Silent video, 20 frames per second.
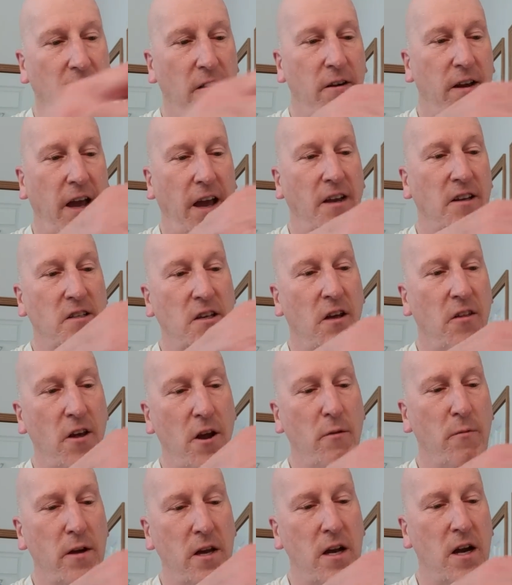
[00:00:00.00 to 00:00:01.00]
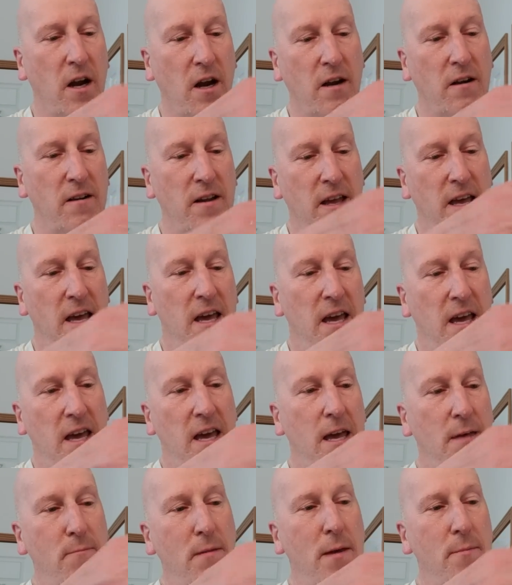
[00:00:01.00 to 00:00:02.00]
Okay, so there we are.
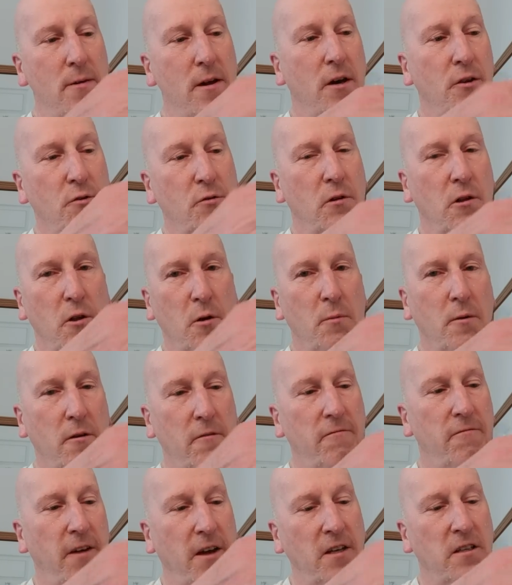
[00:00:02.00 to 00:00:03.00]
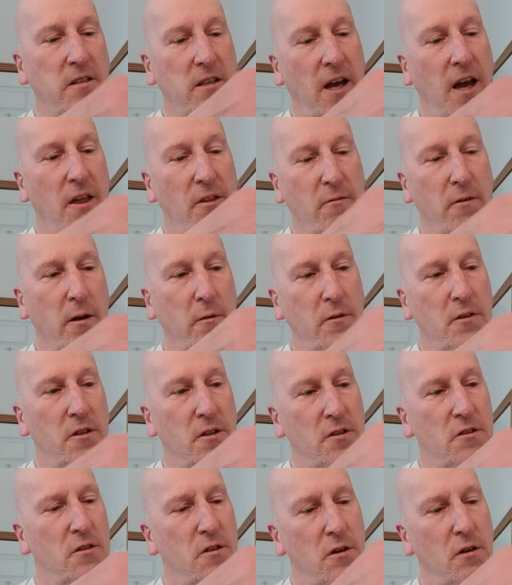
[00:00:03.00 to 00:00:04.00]
And maybe I'll do a little bit of face lathering with
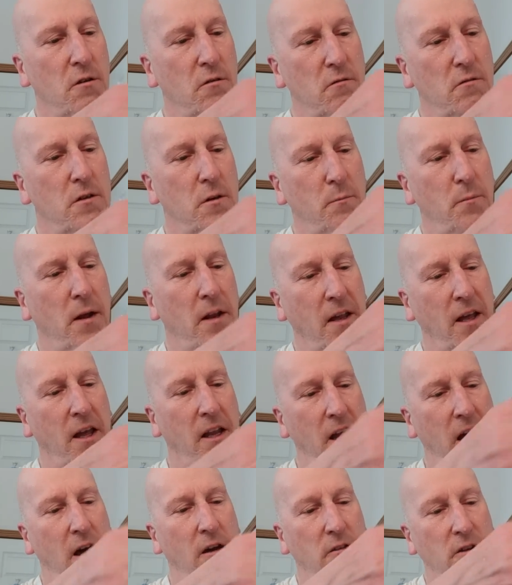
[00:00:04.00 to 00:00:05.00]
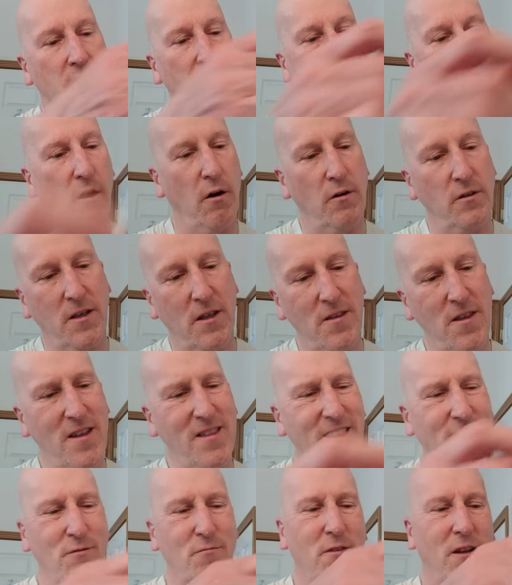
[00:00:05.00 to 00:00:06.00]
this too, depending on how this goes. I
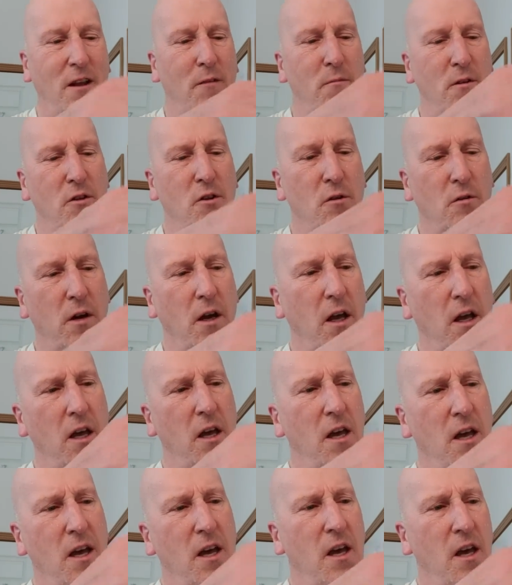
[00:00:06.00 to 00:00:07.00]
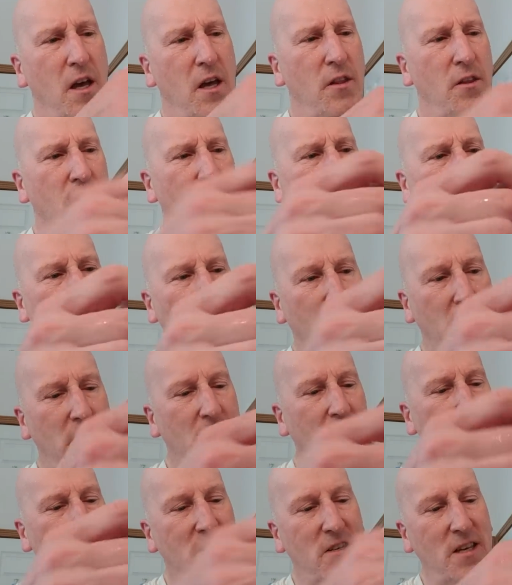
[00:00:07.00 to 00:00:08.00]
think that's what I've been doing this week. You
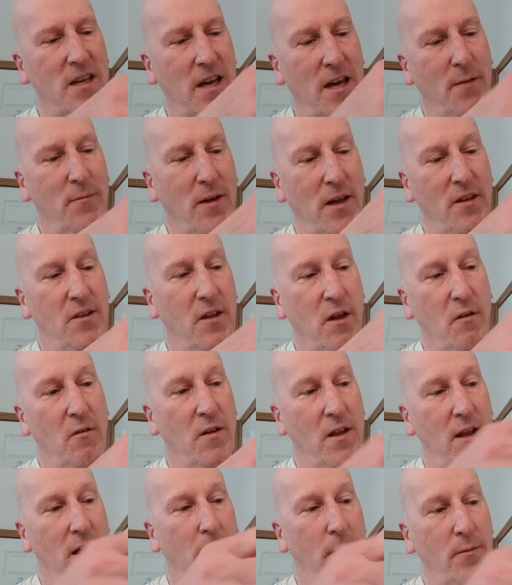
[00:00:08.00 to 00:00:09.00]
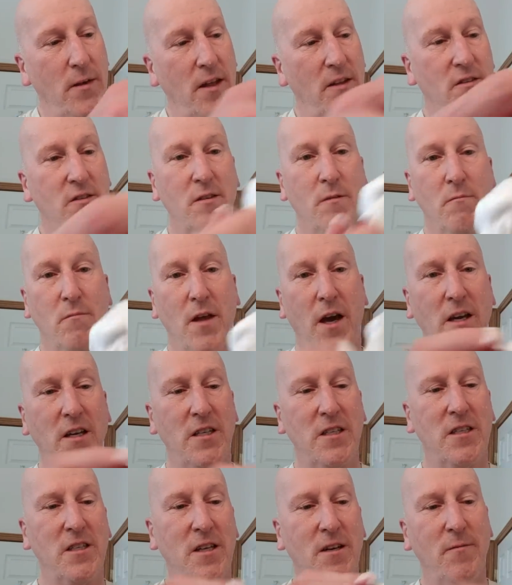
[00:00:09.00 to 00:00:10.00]
can see I'm getting a, I'm getting some
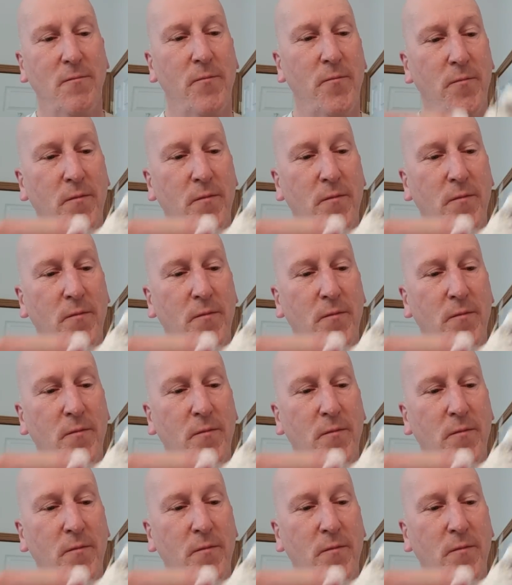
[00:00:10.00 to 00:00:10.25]
nice,